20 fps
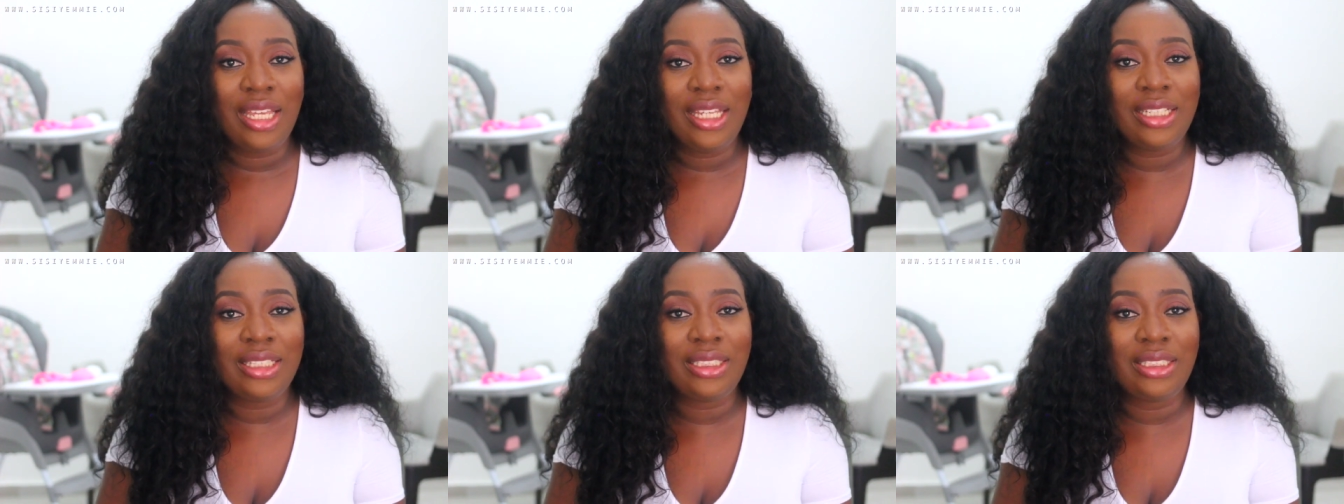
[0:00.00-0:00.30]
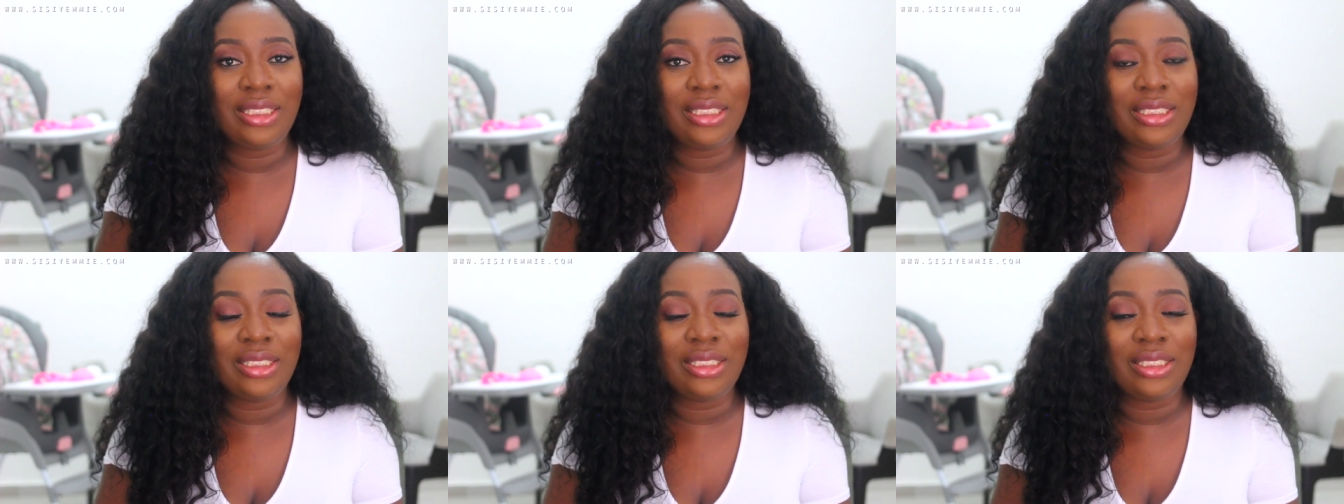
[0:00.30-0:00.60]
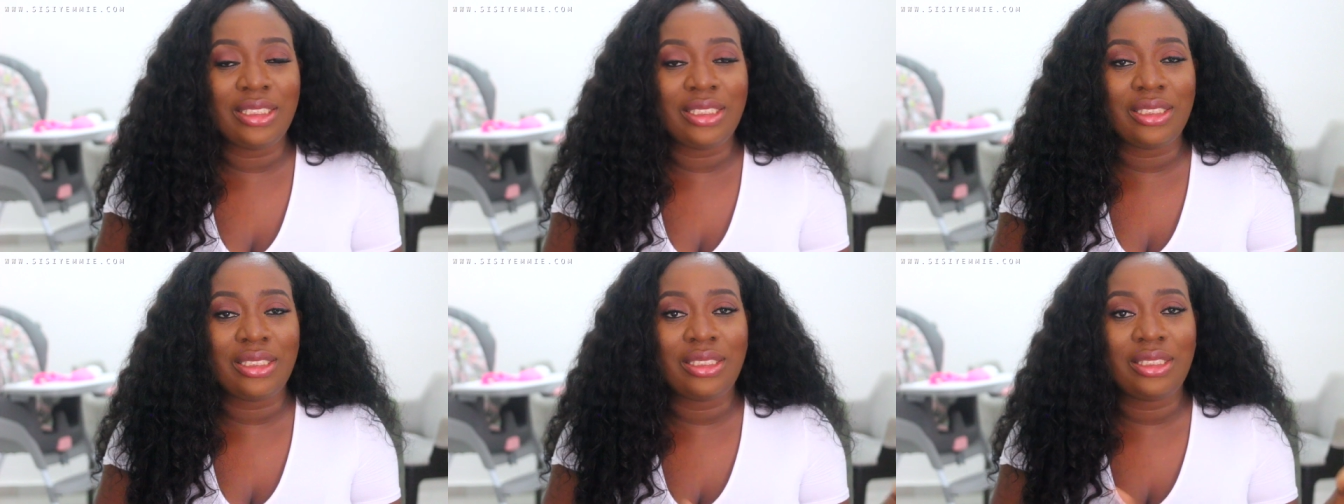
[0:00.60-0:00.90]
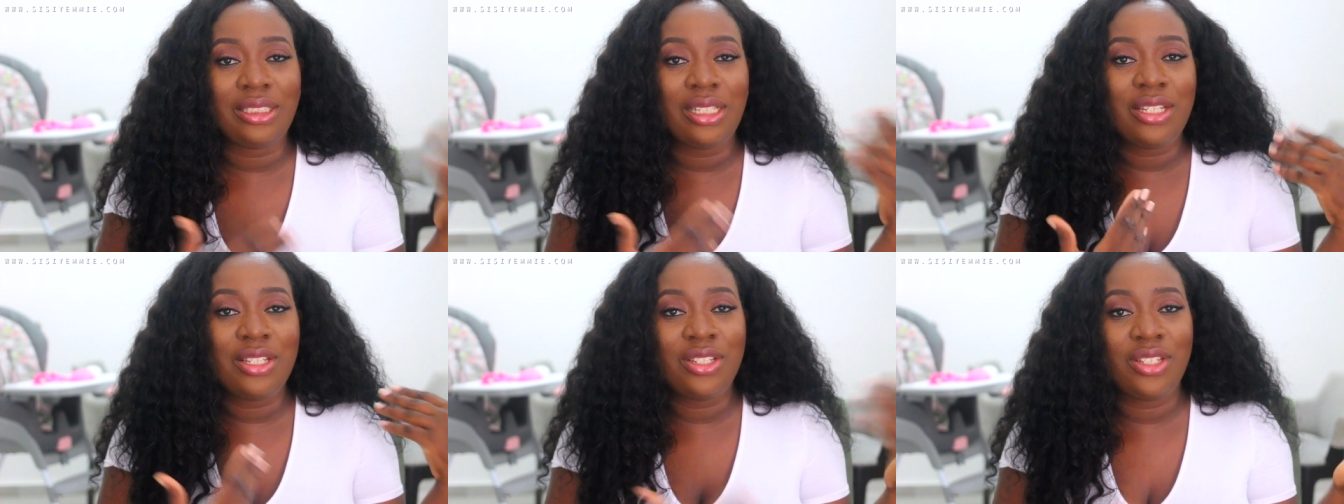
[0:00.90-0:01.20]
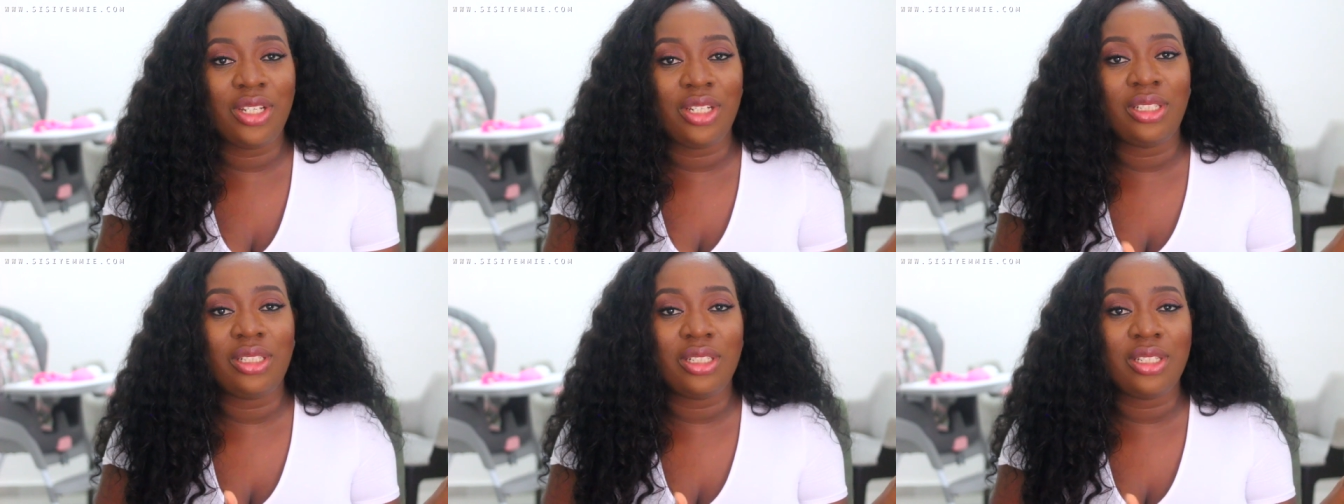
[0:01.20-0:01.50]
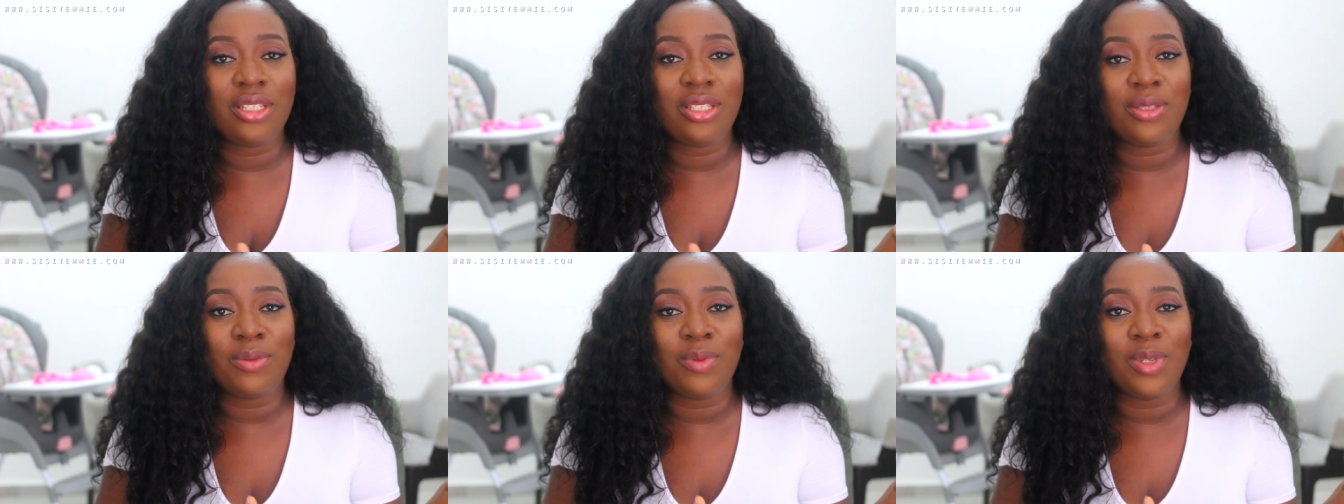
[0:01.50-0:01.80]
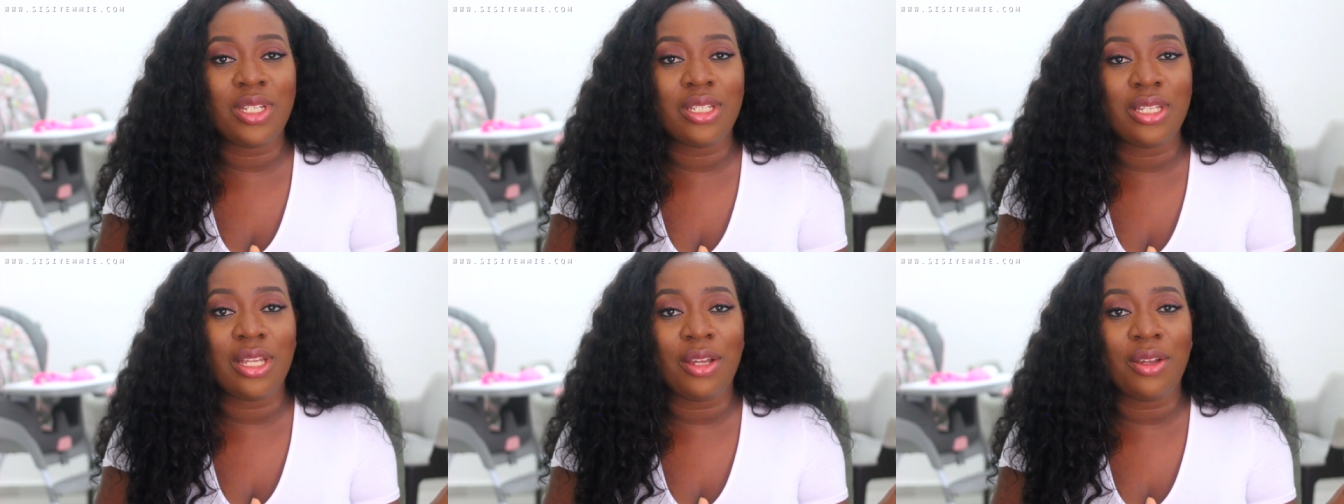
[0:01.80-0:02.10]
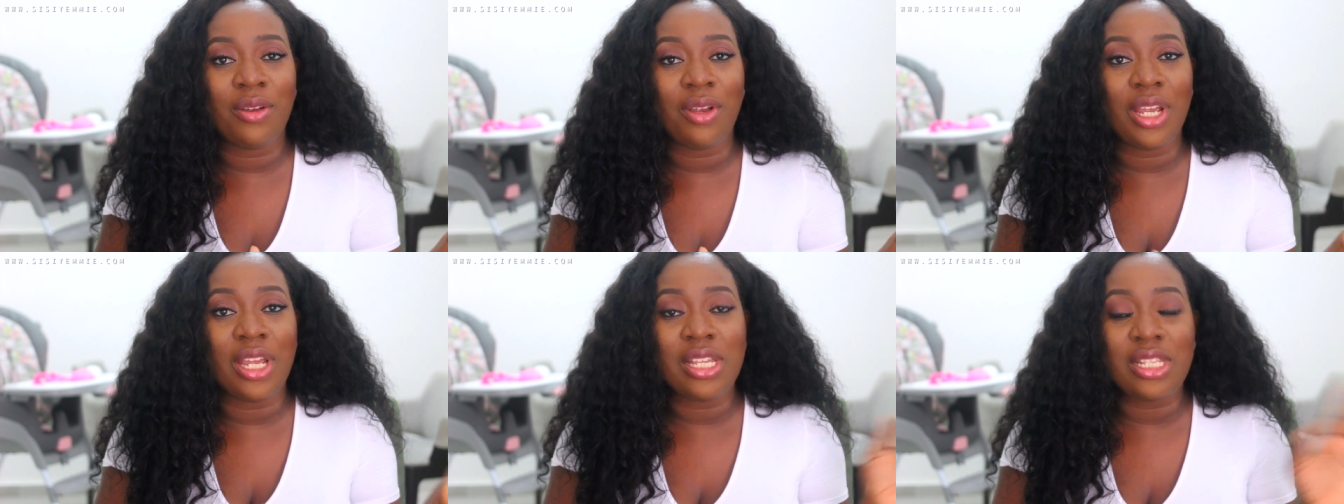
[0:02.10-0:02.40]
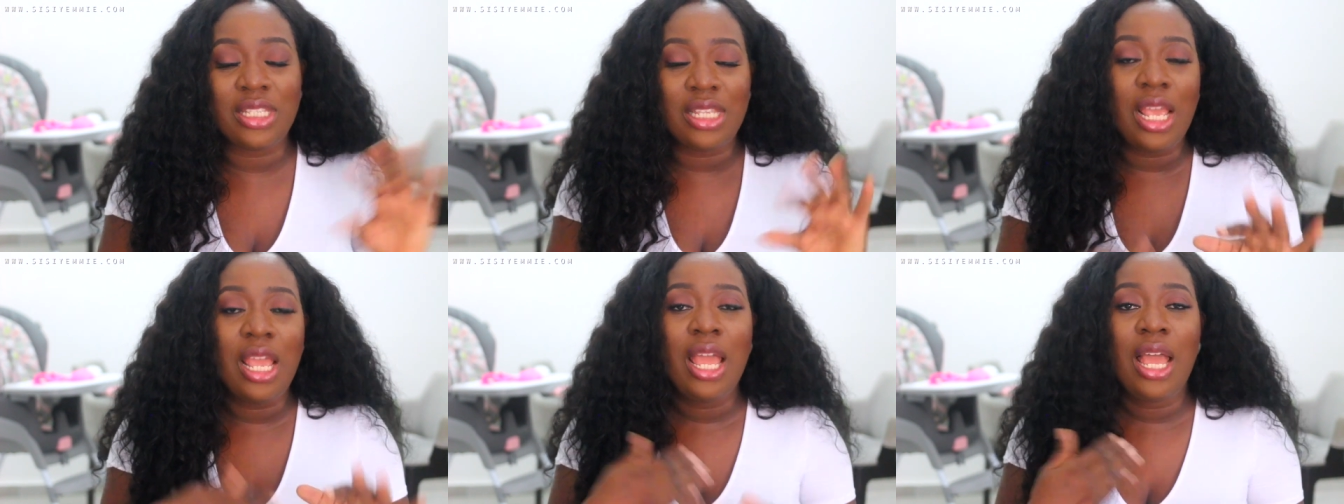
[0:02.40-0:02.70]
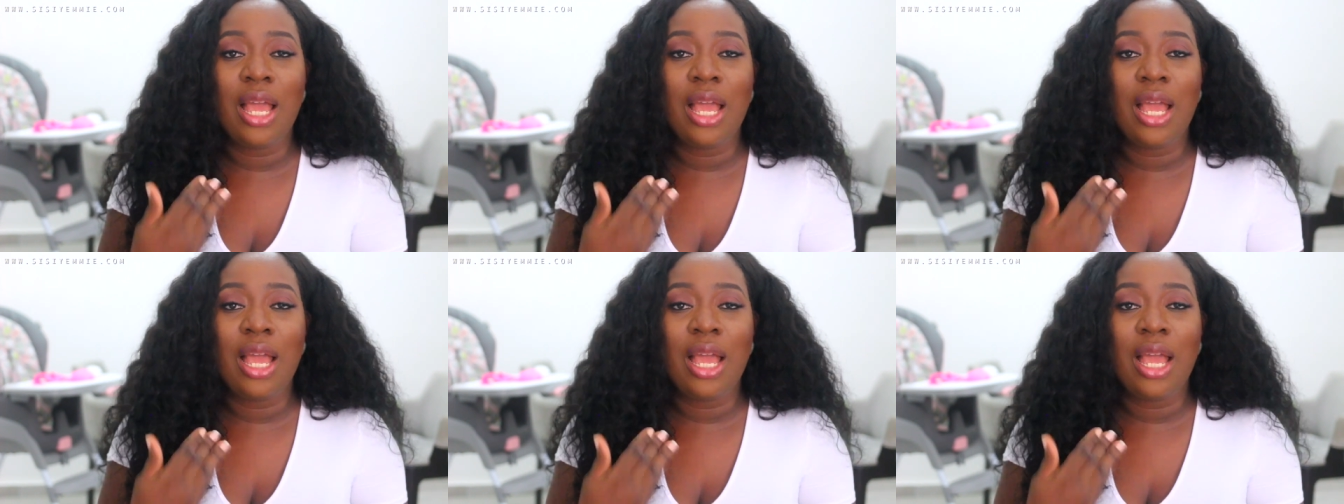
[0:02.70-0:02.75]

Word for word: eaten this Jaden's Mixer Grains.